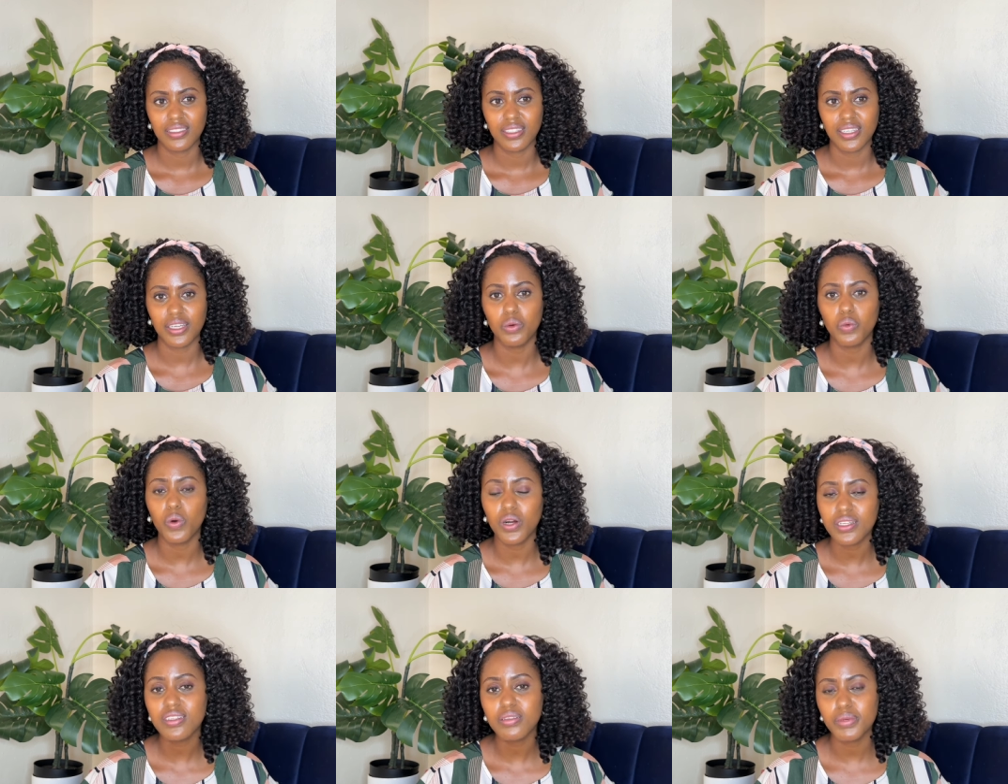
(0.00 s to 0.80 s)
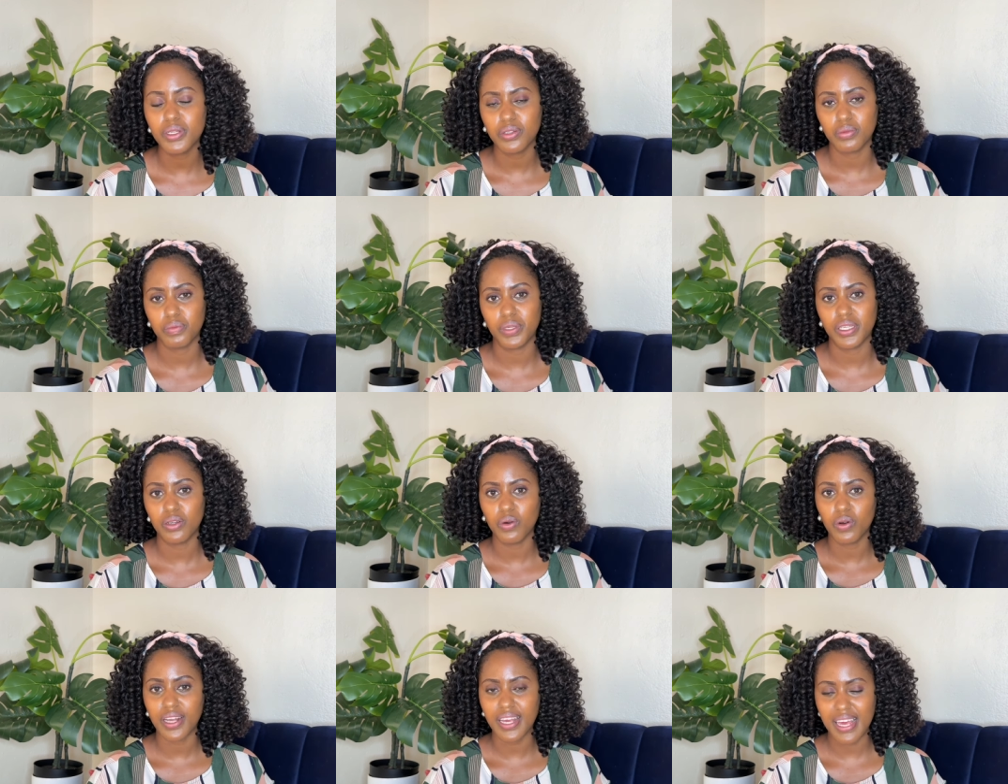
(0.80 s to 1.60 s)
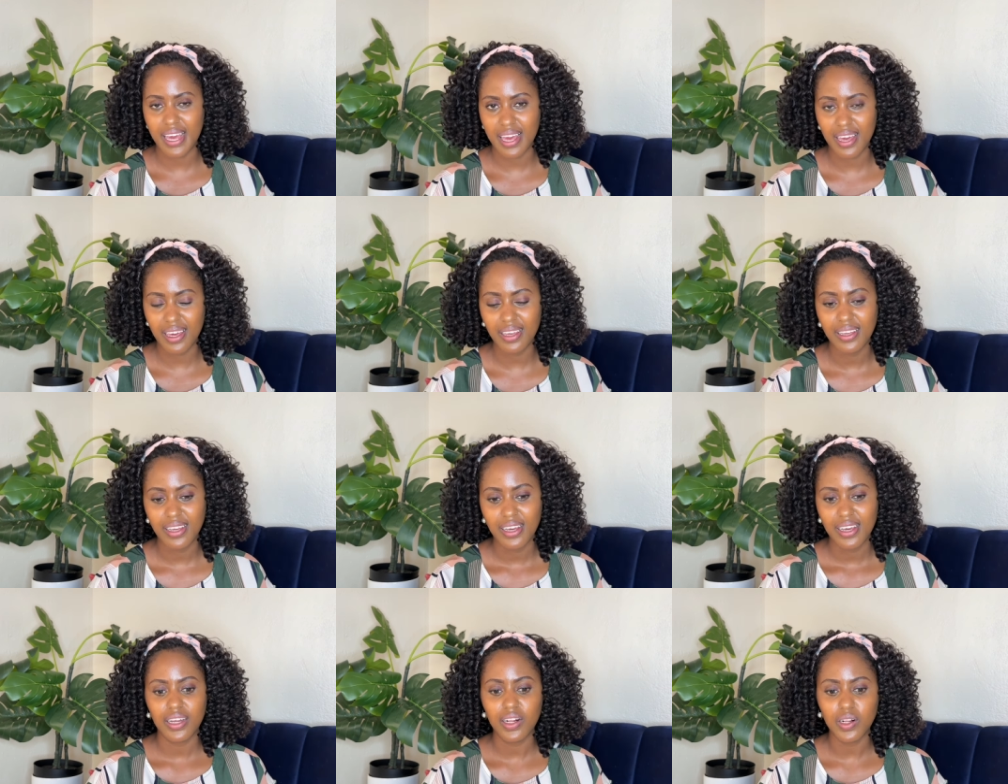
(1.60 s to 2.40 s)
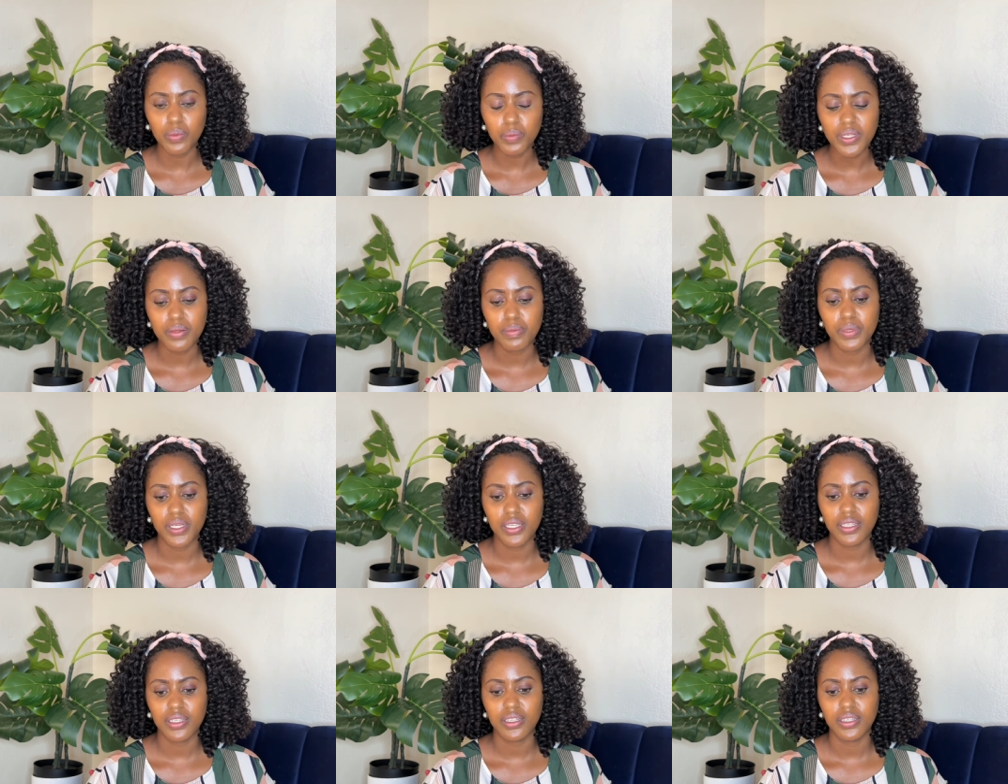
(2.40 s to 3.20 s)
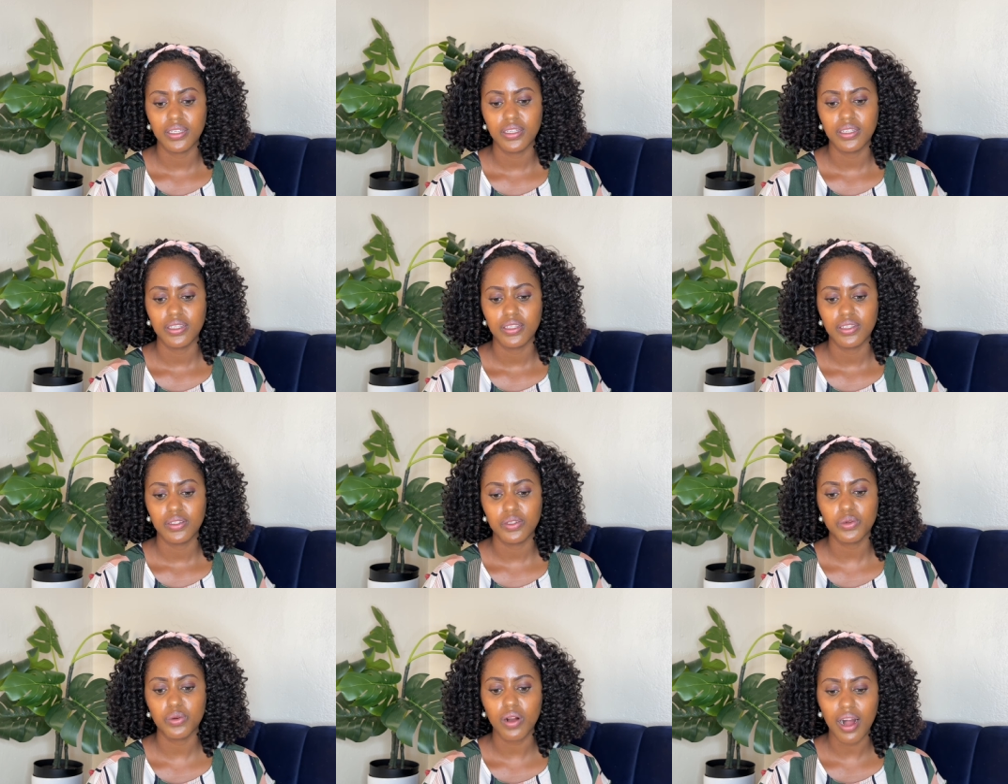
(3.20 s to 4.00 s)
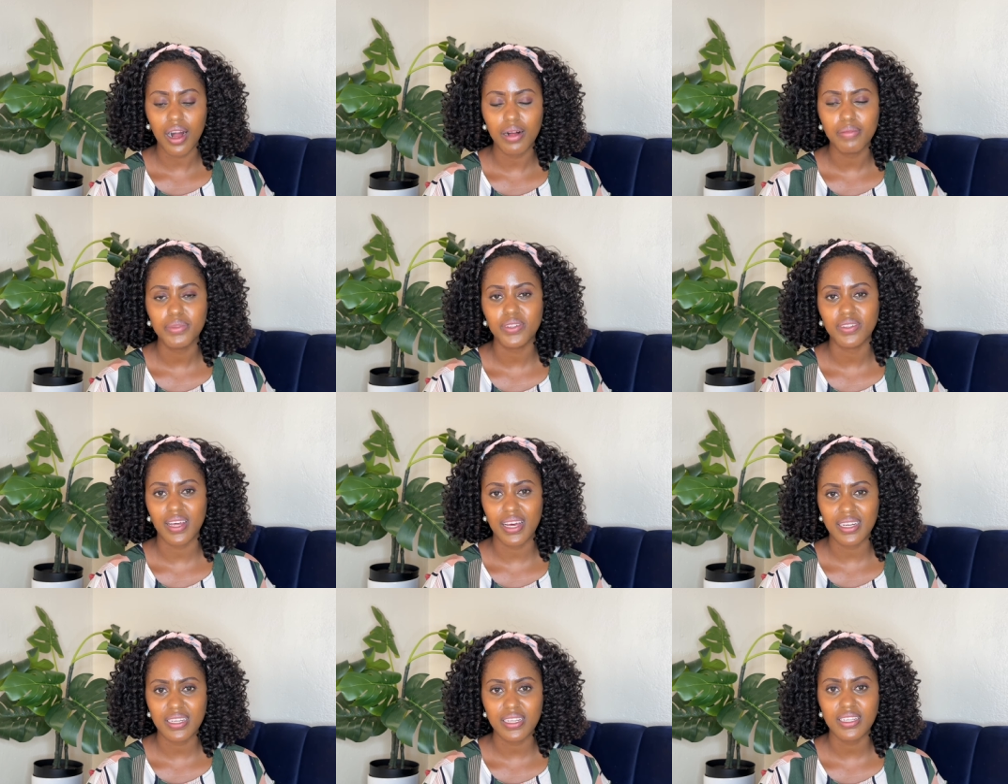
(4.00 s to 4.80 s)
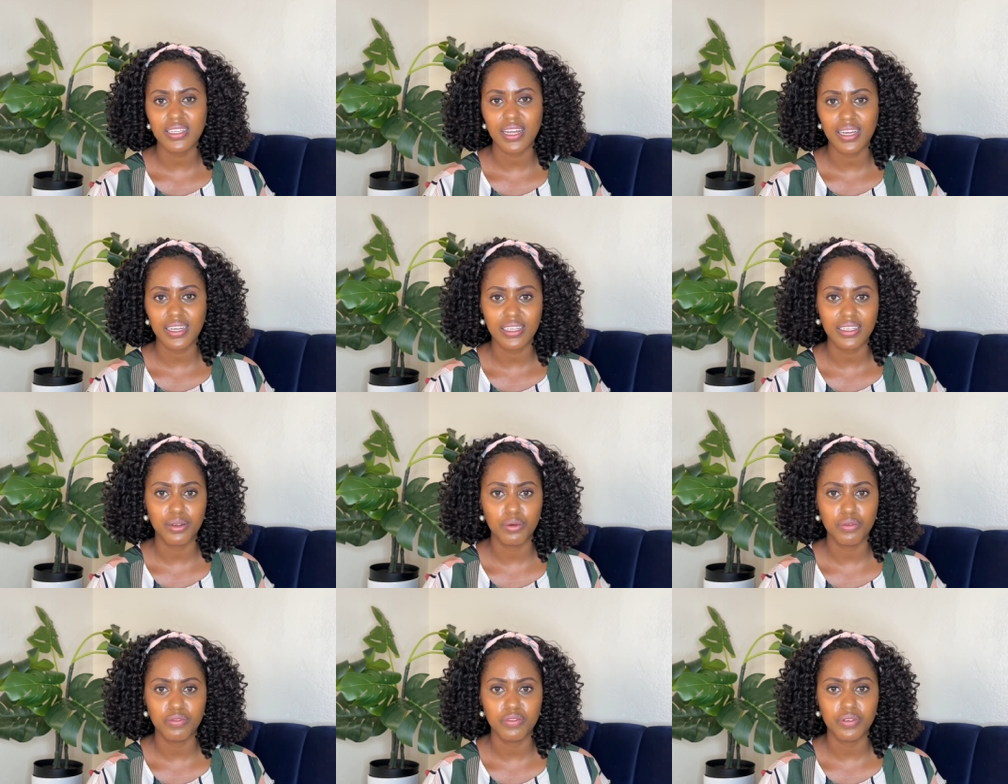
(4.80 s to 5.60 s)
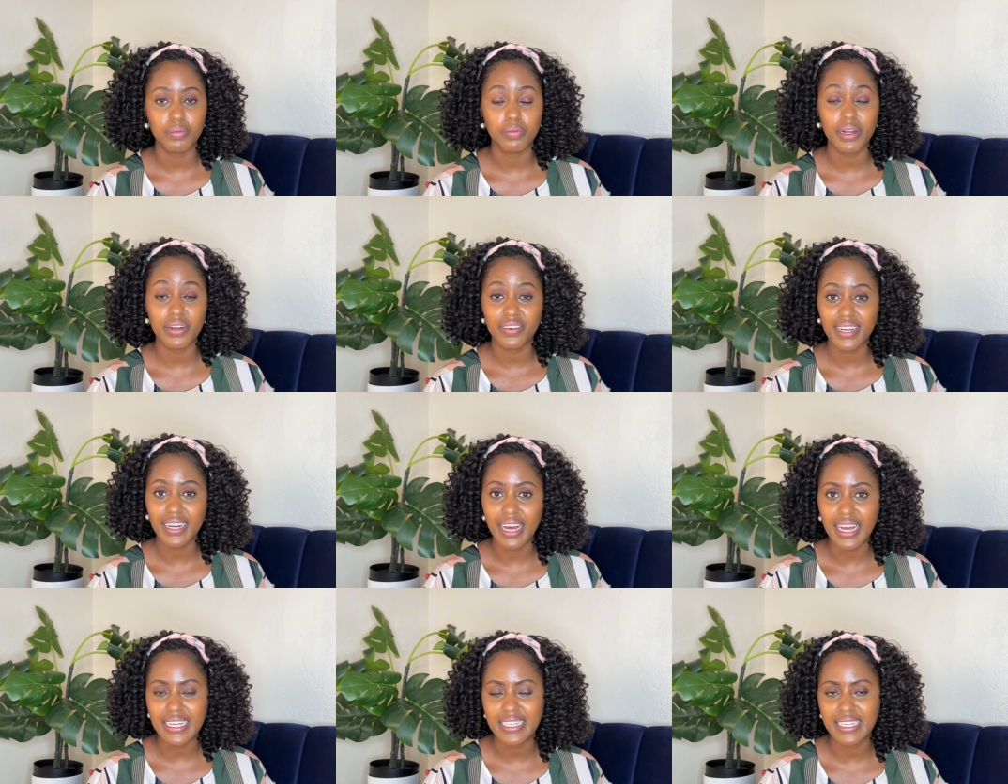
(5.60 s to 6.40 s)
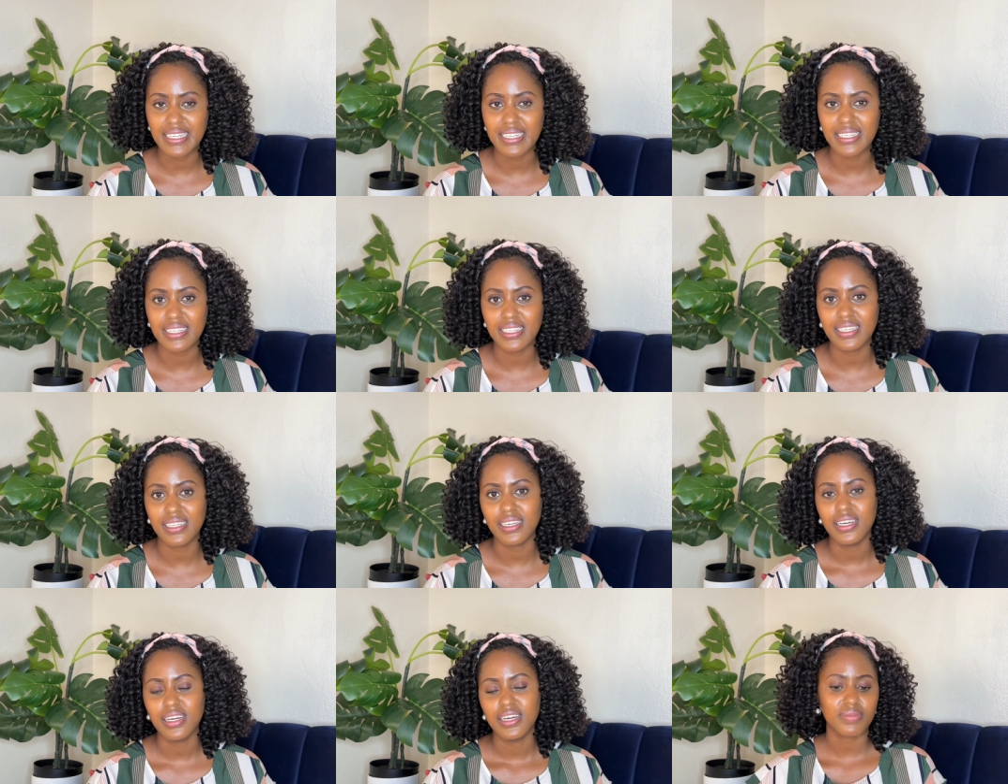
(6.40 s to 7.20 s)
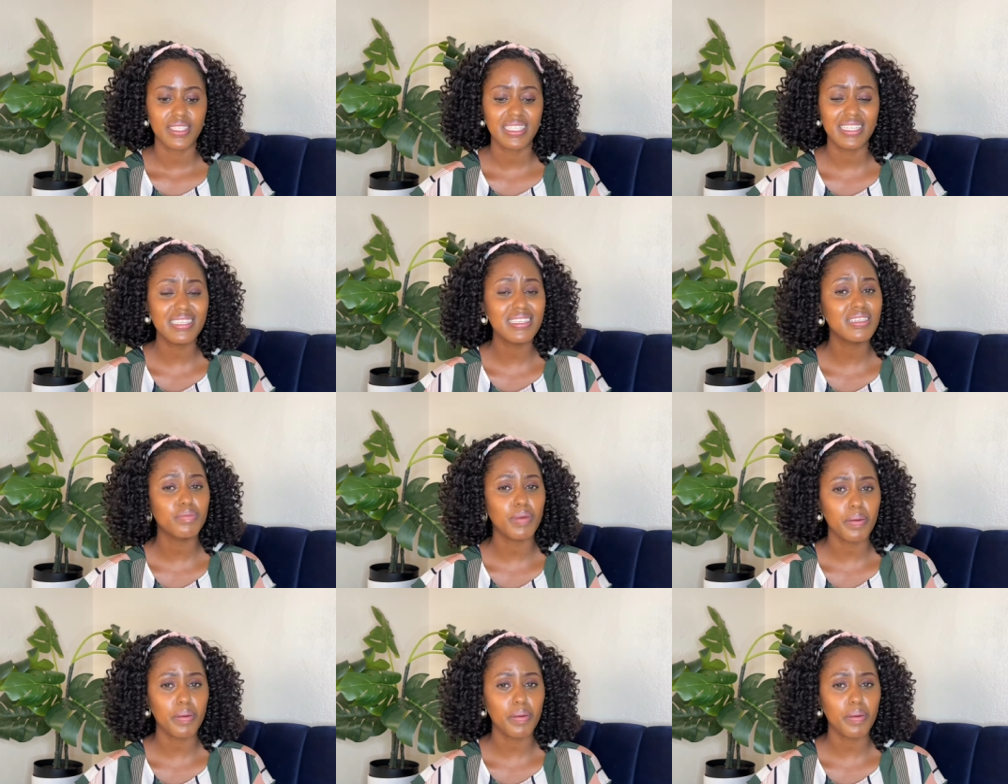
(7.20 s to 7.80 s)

He wants me to be okay helps me to come to the understanding of my real identity. This is my